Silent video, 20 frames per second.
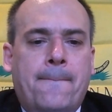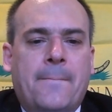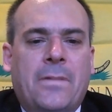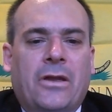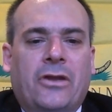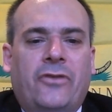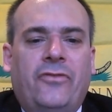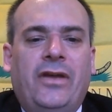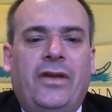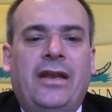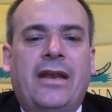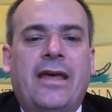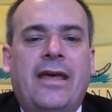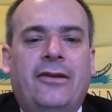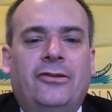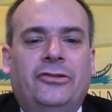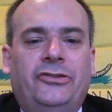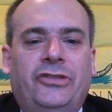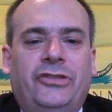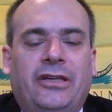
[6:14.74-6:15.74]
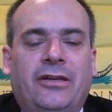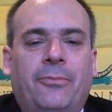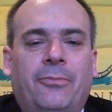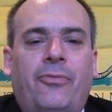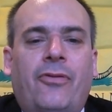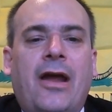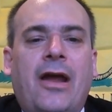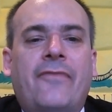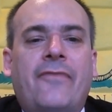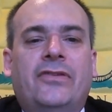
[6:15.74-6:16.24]
Green energy.
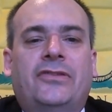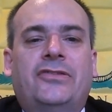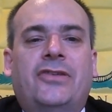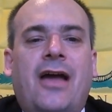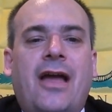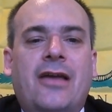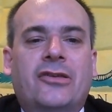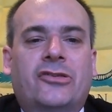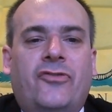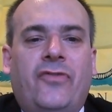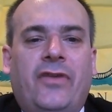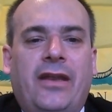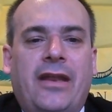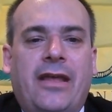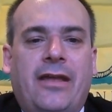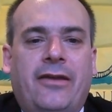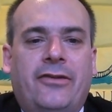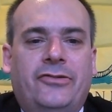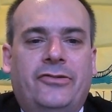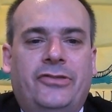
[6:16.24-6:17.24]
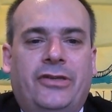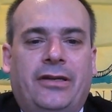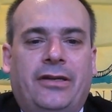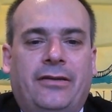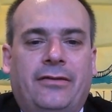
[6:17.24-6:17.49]
Privatize green energy.